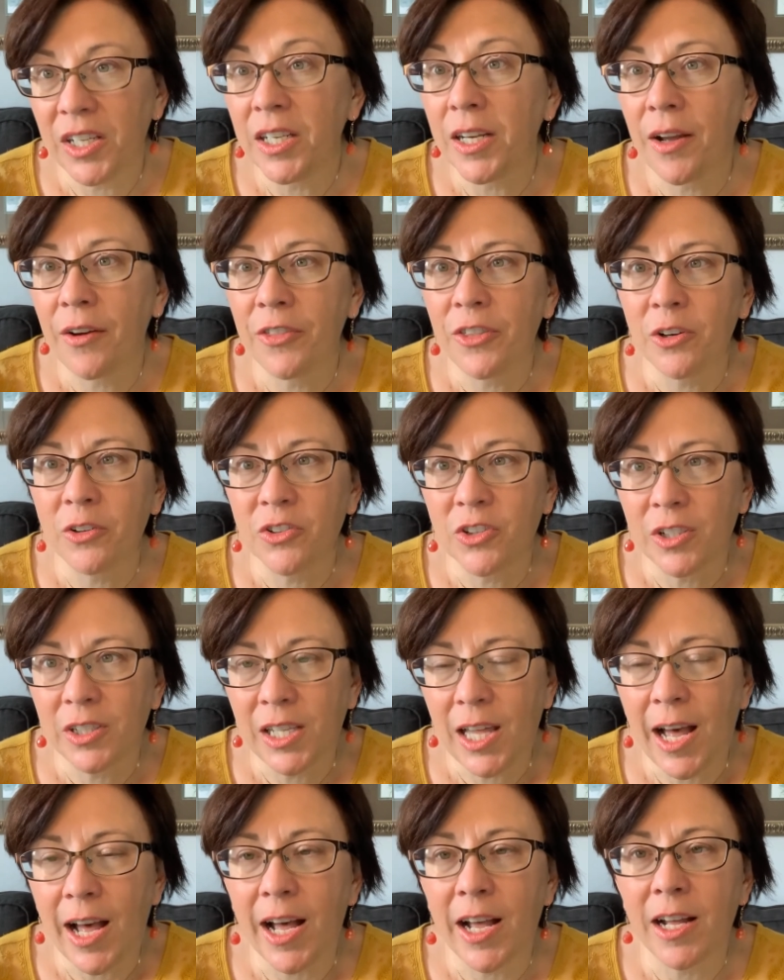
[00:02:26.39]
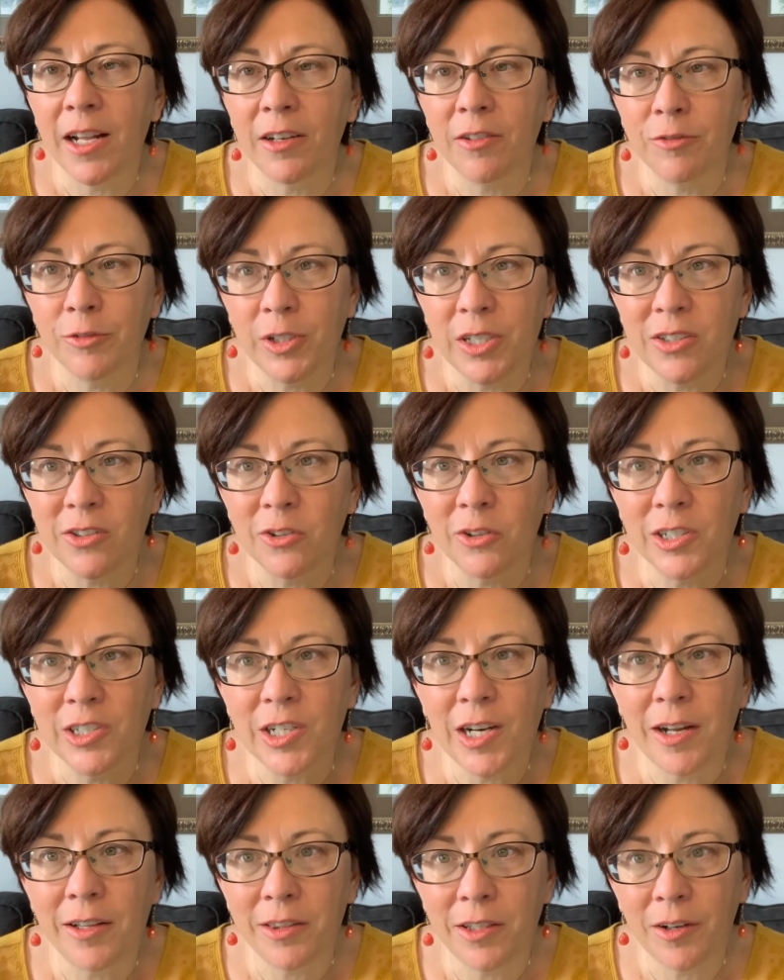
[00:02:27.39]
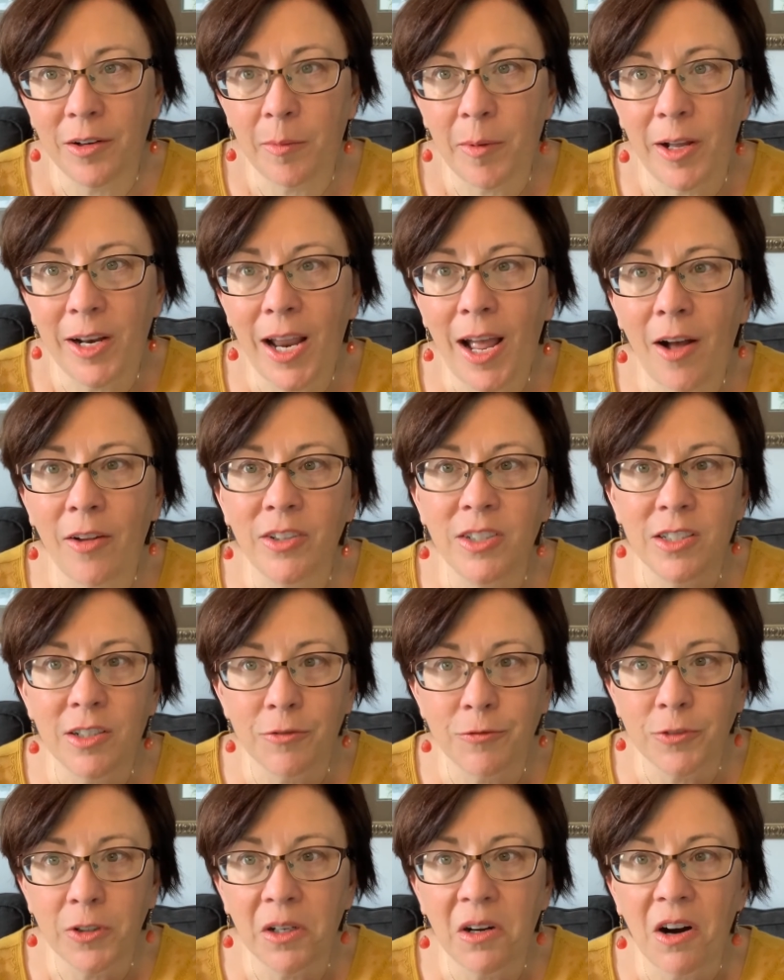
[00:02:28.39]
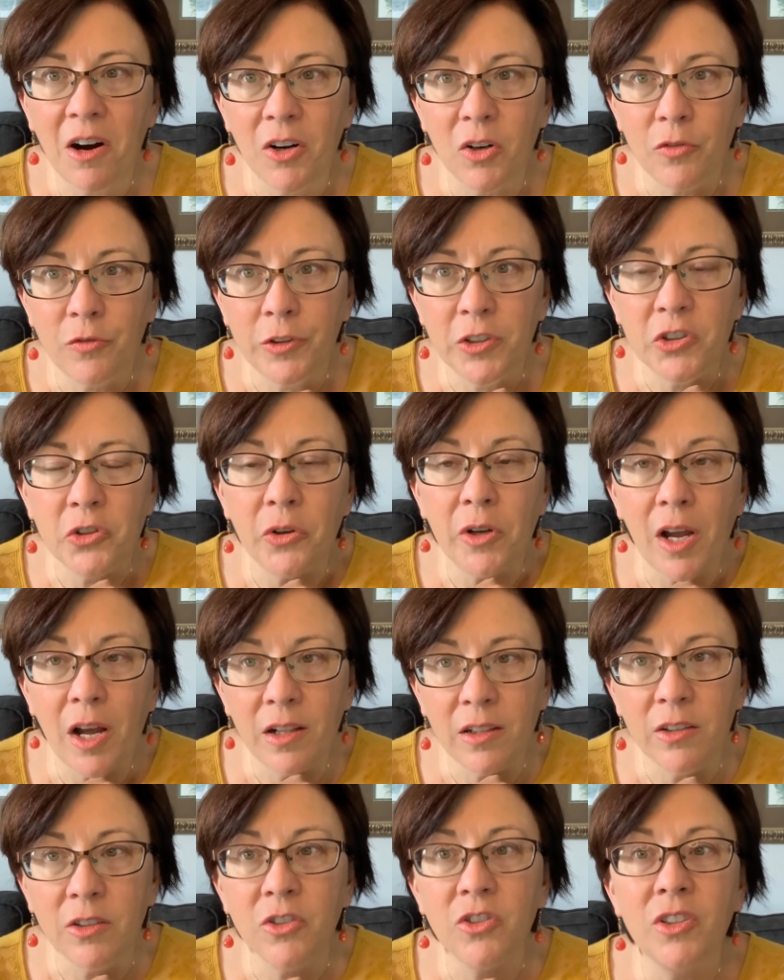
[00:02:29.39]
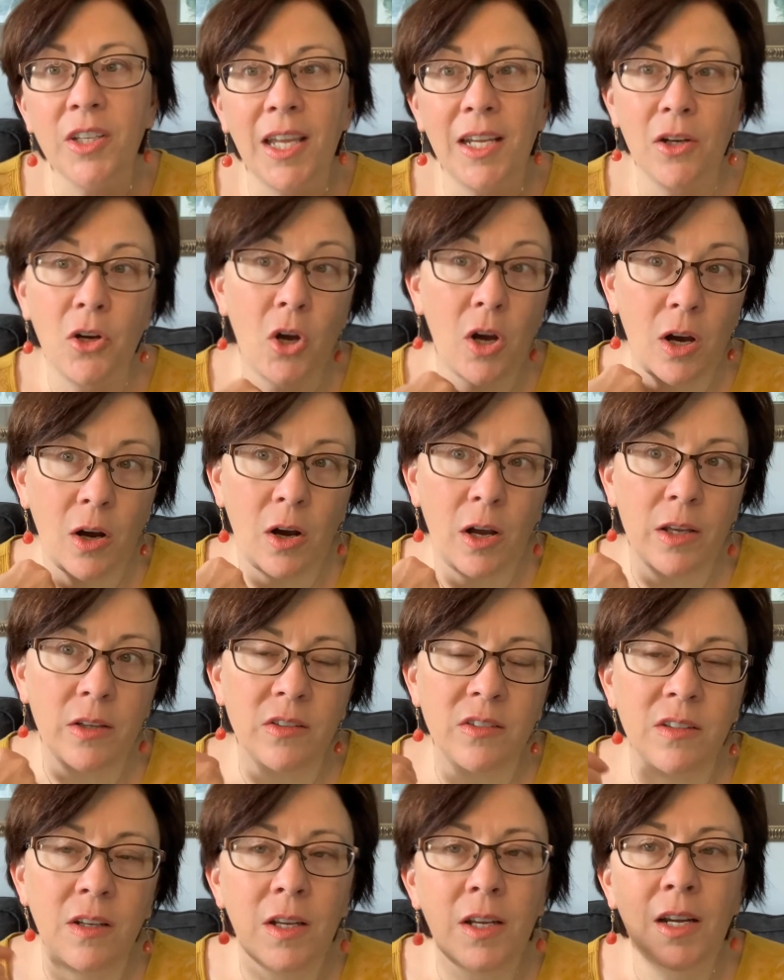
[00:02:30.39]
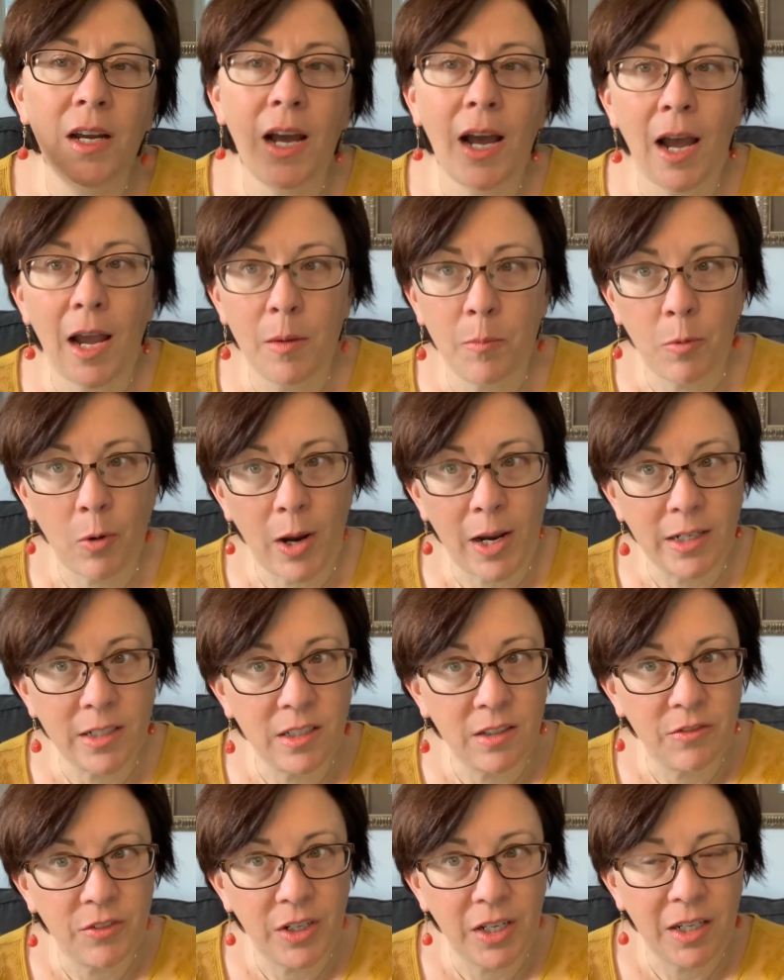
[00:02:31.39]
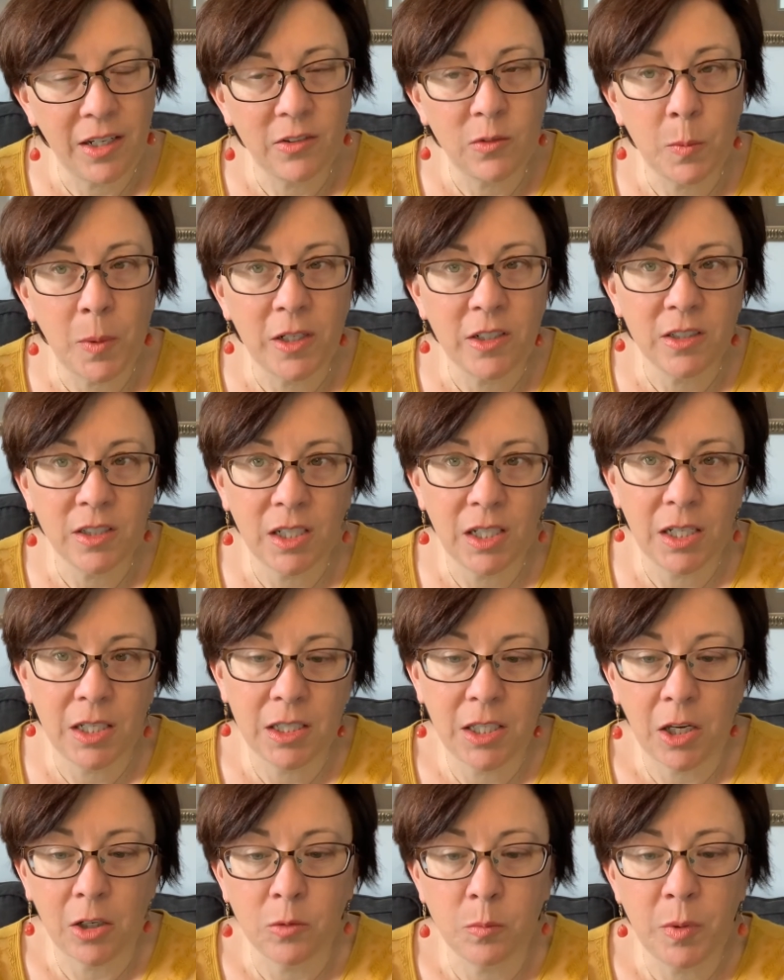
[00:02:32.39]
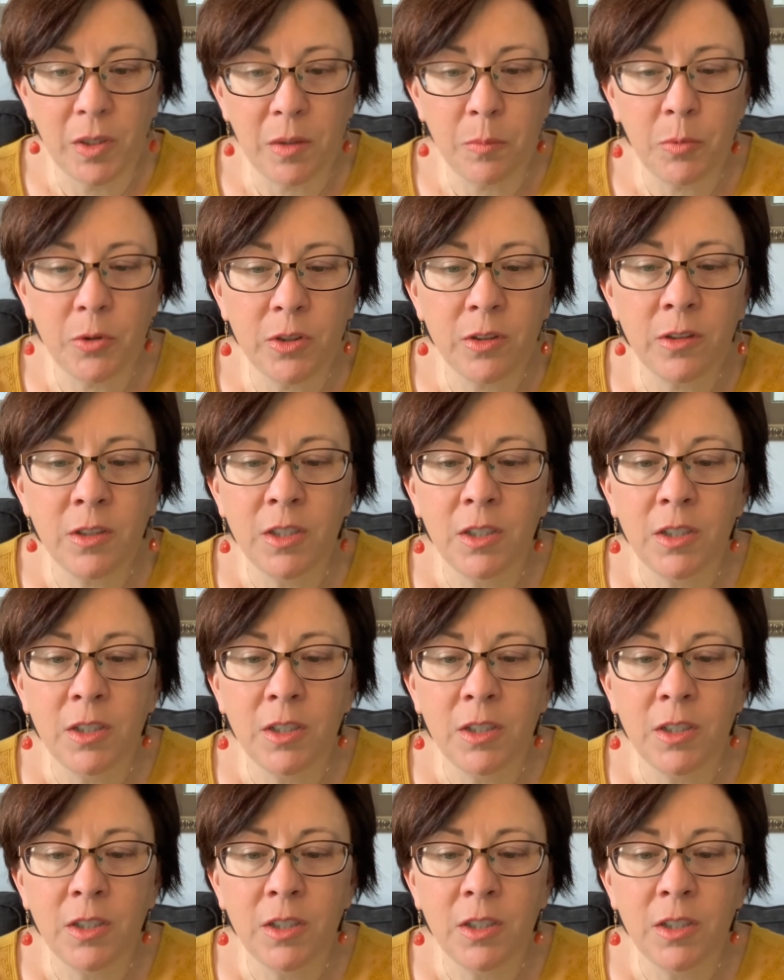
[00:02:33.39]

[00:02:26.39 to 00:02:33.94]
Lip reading: Now there's a lot of research out there about how different artificial colors can cause hyperactivity, especially in young people.